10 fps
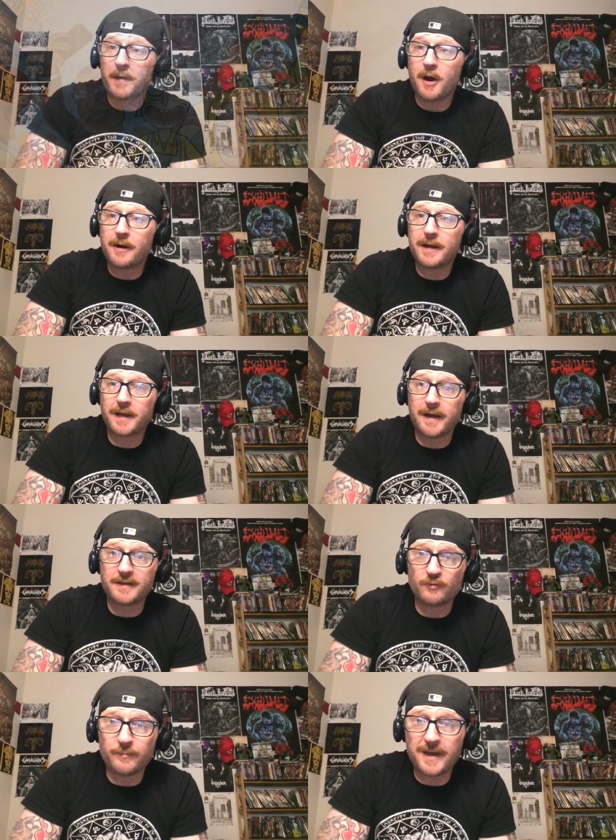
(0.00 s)
All right,
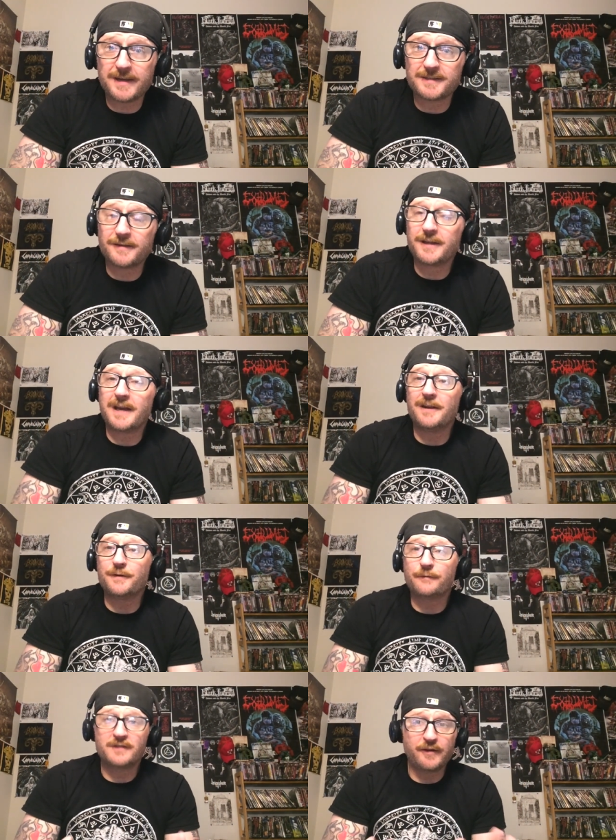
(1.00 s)
guys, we made it to the
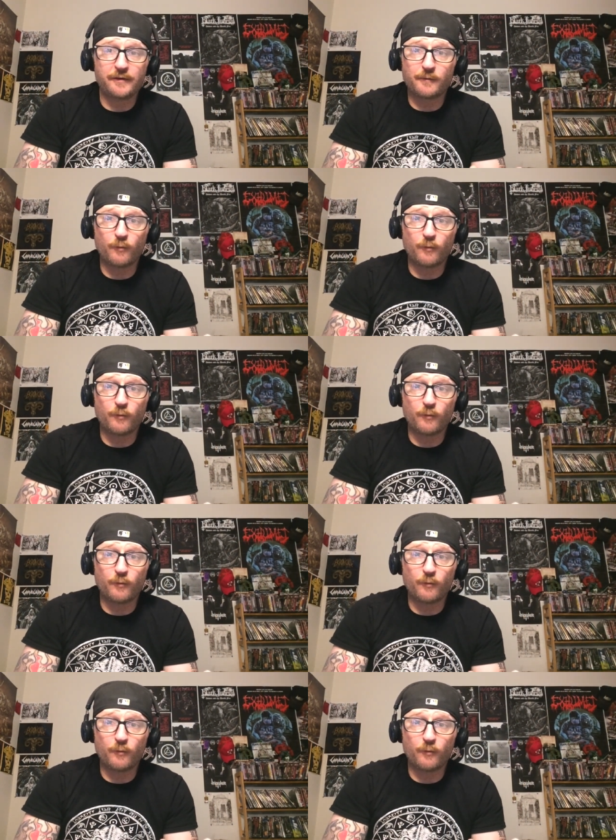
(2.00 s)
end of Tier